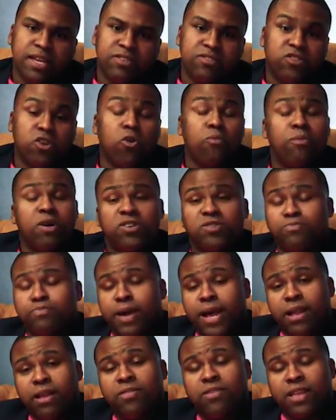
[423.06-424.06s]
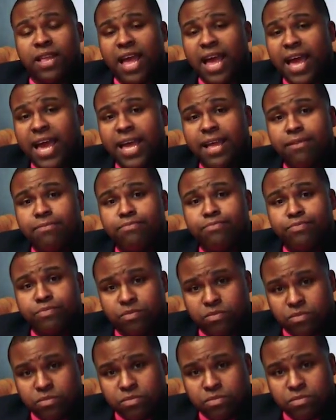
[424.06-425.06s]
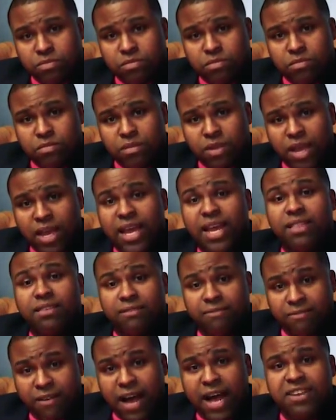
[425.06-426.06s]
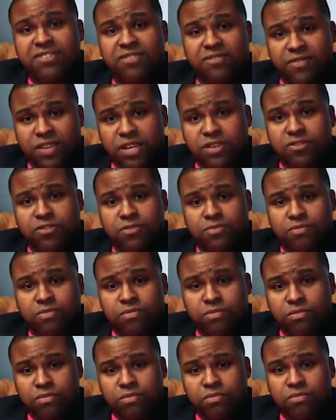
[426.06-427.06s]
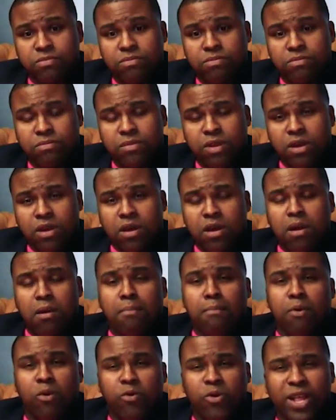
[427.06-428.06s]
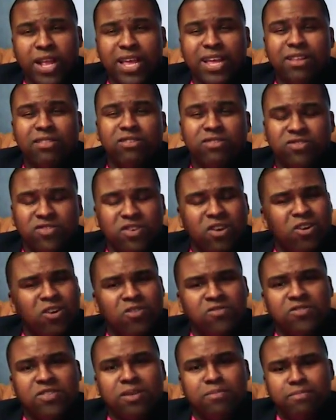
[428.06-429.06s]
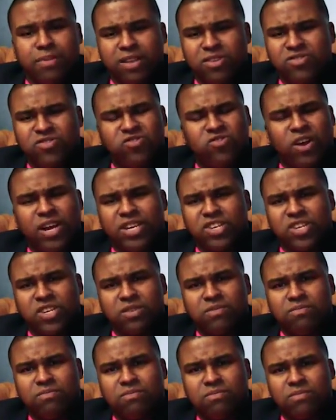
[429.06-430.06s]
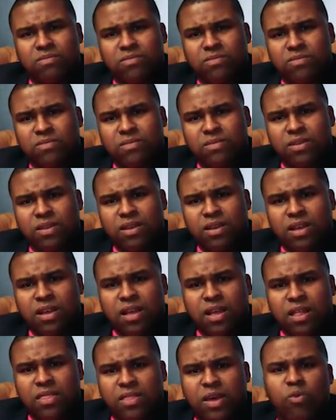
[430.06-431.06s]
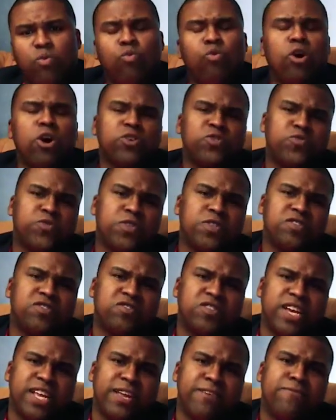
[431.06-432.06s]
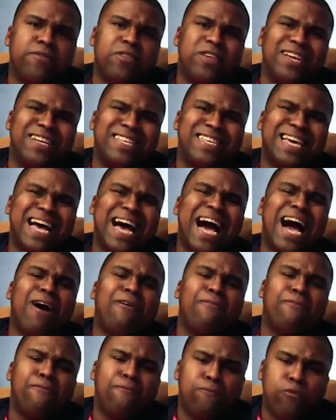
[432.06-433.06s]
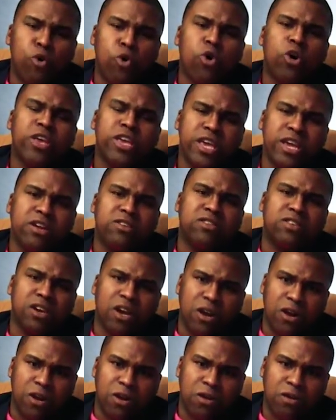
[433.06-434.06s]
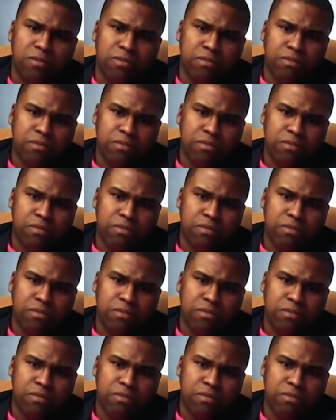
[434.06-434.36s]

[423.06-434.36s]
So much better than hate and divisiveness. Meridian deserves an administration that works for the city for the entire 4-year term,